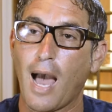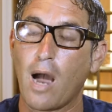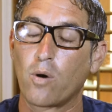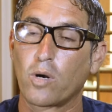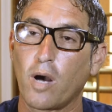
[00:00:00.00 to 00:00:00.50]

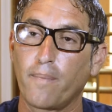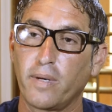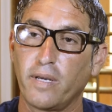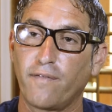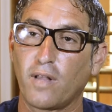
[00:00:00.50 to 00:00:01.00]
Our
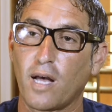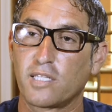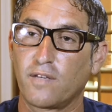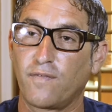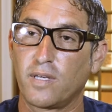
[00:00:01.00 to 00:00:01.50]
company
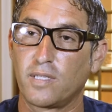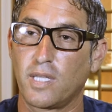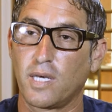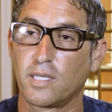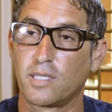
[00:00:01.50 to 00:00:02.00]
philosophy is
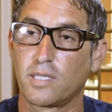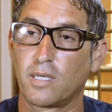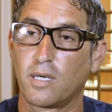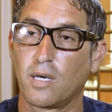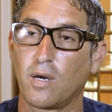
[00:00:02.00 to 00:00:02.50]

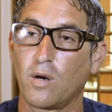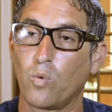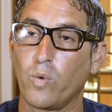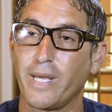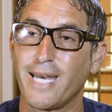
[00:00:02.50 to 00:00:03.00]
this:
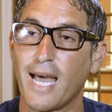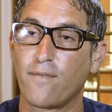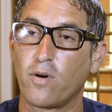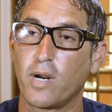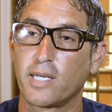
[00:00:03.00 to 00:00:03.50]
we
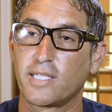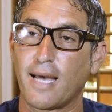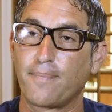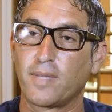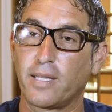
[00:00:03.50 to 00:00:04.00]
never
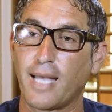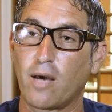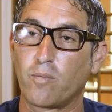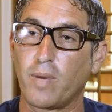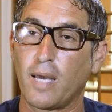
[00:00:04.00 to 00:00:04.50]
accept a
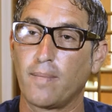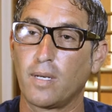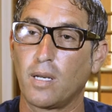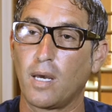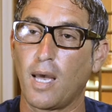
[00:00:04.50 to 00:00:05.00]
down
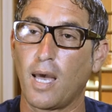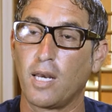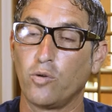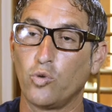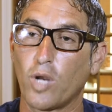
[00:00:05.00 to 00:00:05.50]
payment,
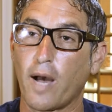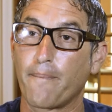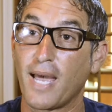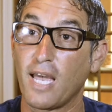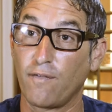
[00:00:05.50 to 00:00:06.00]
and you do
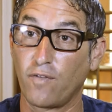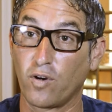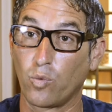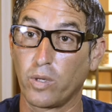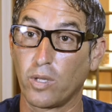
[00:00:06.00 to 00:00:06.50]
not pay for
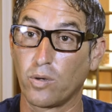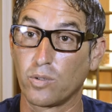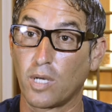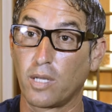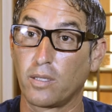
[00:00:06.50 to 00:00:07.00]
your windows